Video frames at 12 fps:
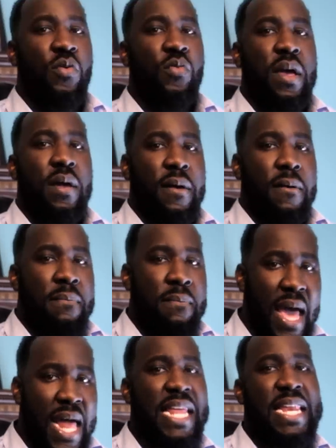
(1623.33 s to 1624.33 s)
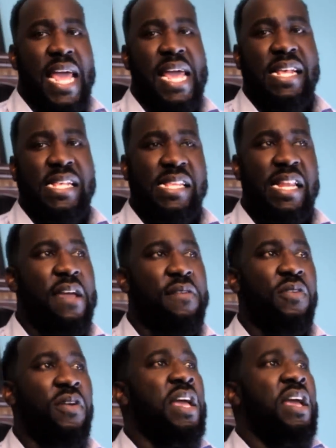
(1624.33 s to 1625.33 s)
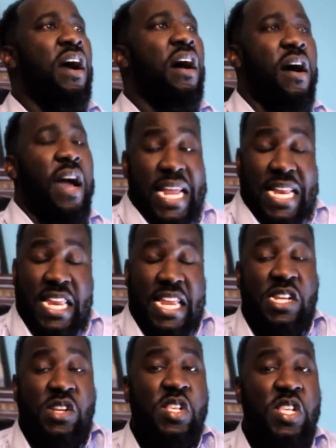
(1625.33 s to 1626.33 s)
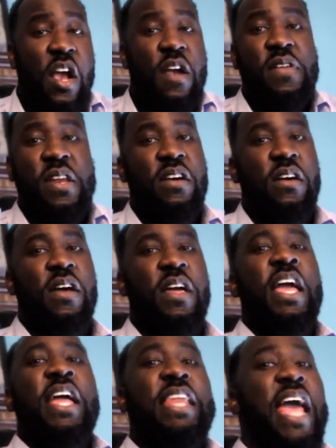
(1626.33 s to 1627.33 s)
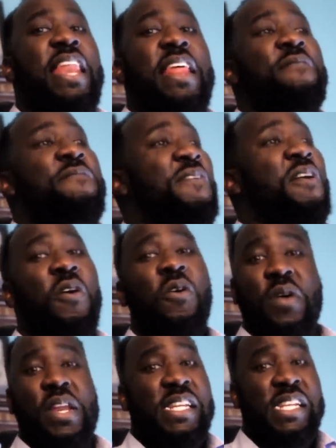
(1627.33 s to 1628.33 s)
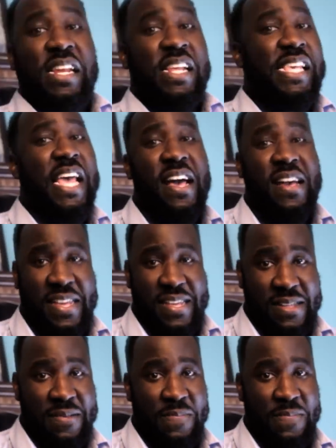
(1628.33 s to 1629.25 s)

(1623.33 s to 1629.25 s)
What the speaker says: with melanated slavery or indentured servanthood, they didn't fool with the genitalia.